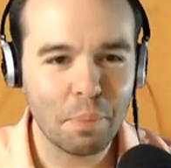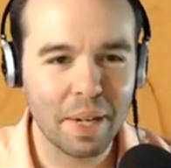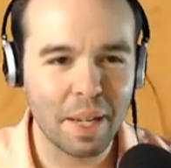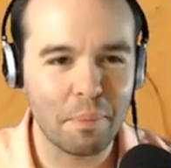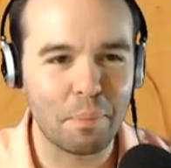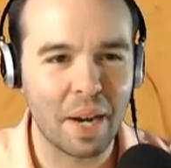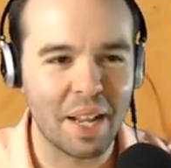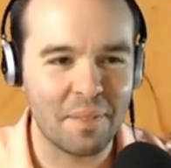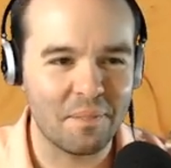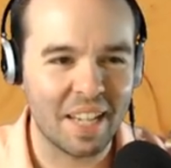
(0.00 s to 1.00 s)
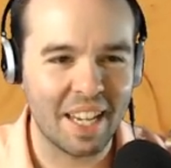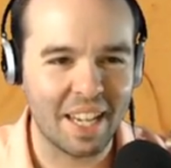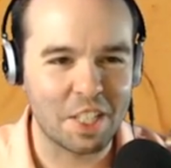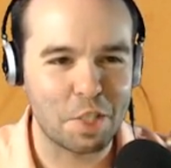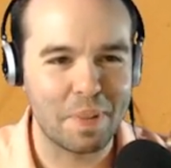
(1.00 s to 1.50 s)
I didn't realize it was blue. It
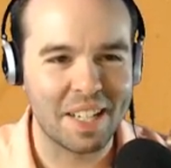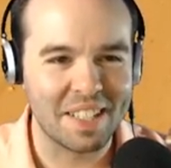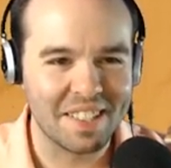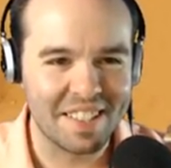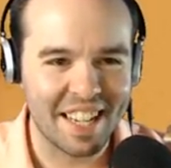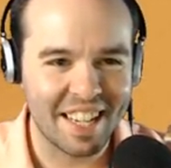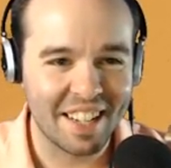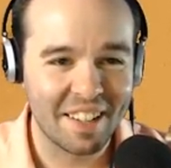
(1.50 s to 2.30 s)
spins, yeah.